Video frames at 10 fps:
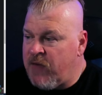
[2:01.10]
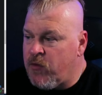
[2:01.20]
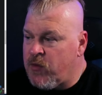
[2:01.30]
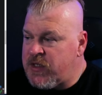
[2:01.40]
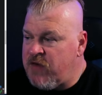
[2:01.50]

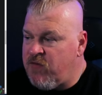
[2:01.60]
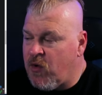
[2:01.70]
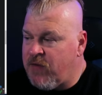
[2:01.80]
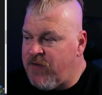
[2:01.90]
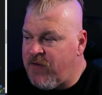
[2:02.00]
received
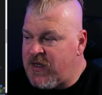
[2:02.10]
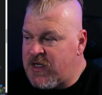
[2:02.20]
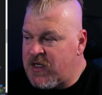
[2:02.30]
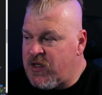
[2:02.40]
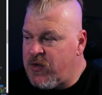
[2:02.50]
more than
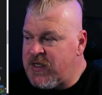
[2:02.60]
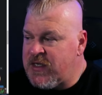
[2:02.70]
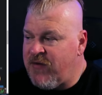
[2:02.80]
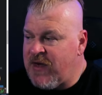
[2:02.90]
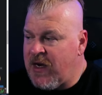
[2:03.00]
56 loan and
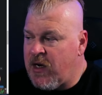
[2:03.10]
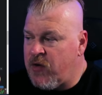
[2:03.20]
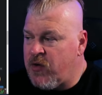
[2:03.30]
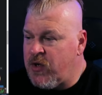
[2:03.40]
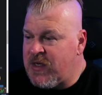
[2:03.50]

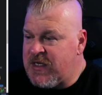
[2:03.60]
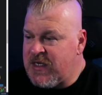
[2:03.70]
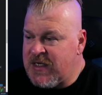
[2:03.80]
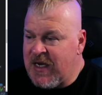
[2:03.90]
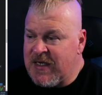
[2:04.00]
7,800
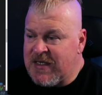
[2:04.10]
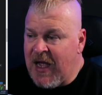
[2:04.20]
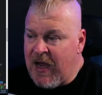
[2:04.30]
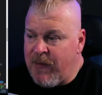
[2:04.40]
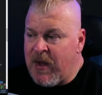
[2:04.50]
USDC at a
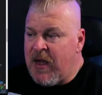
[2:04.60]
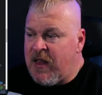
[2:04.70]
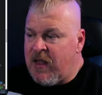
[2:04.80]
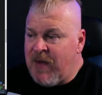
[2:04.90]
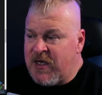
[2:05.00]
time.
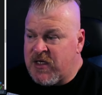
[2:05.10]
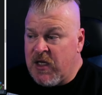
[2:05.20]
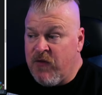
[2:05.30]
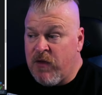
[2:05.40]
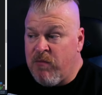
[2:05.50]
They managed to
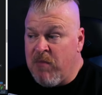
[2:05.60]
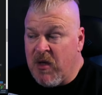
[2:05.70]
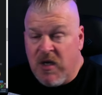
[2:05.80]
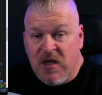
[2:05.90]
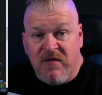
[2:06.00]
leave with
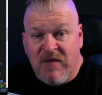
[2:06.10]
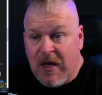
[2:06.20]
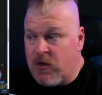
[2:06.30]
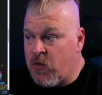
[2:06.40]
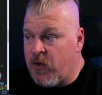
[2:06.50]
millions of
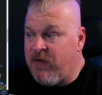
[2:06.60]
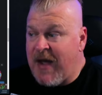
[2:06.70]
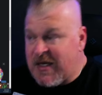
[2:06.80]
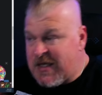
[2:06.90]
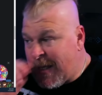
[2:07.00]
dollars worth of
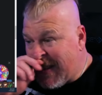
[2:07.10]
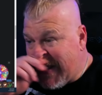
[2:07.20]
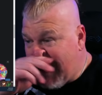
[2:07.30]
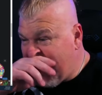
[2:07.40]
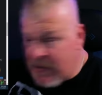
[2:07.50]
assets.
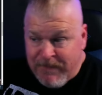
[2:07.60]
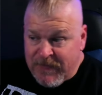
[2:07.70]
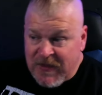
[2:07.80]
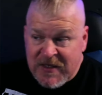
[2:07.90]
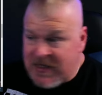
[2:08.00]
So
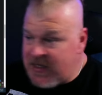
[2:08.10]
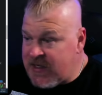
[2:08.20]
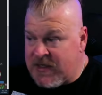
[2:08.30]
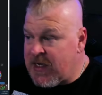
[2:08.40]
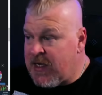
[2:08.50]
this
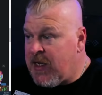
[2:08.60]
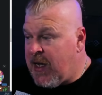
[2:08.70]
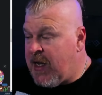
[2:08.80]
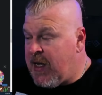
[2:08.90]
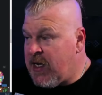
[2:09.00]
is
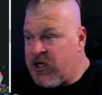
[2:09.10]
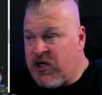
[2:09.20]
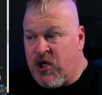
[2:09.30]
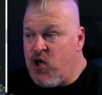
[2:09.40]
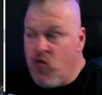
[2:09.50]
uh, a
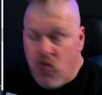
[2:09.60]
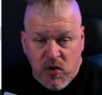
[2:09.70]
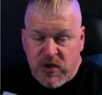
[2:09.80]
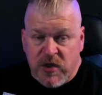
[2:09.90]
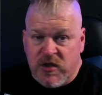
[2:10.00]

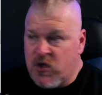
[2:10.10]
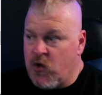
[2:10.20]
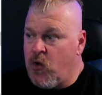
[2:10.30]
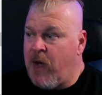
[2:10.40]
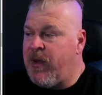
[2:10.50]
huge
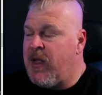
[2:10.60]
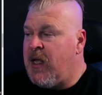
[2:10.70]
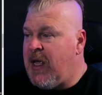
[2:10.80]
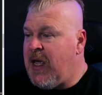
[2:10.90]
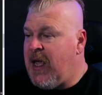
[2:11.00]
screw up
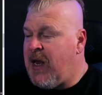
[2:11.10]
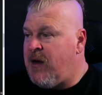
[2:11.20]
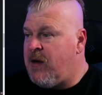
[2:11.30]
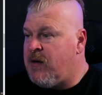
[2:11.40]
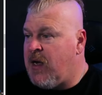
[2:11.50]

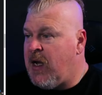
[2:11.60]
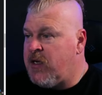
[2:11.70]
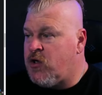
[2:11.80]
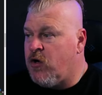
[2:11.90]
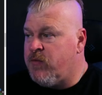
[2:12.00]
in uh,
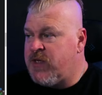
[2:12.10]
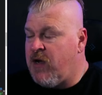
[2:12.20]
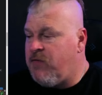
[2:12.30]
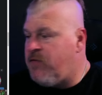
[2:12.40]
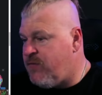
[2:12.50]
terms
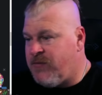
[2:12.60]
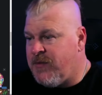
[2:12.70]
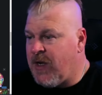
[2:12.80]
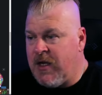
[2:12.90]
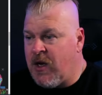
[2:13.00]
of
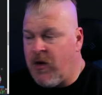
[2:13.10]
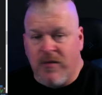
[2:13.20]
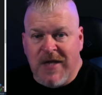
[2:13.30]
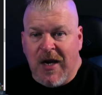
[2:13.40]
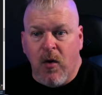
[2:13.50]
uh, you know
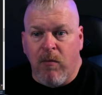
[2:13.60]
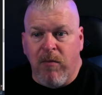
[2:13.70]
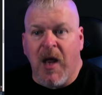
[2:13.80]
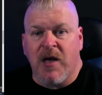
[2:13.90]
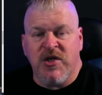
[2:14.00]
Terra
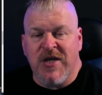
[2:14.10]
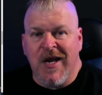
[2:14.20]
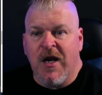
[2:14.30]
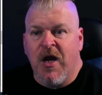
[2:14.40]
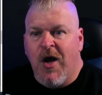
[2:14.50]

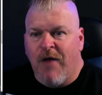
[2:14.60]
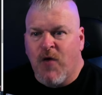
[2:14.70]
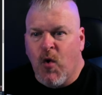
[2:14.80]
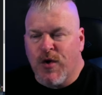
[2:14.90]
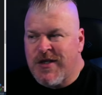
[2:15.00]
blockchain. Of
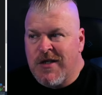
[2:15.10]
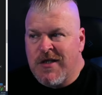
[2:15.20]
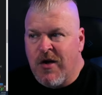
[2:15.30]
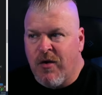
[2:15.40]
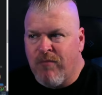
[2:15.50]
course, since
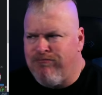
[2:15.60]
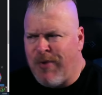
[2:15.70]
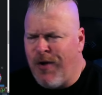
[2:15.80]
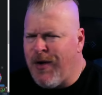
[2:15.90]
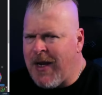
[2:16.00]
they're
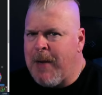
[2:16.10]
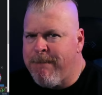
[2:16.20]
burning,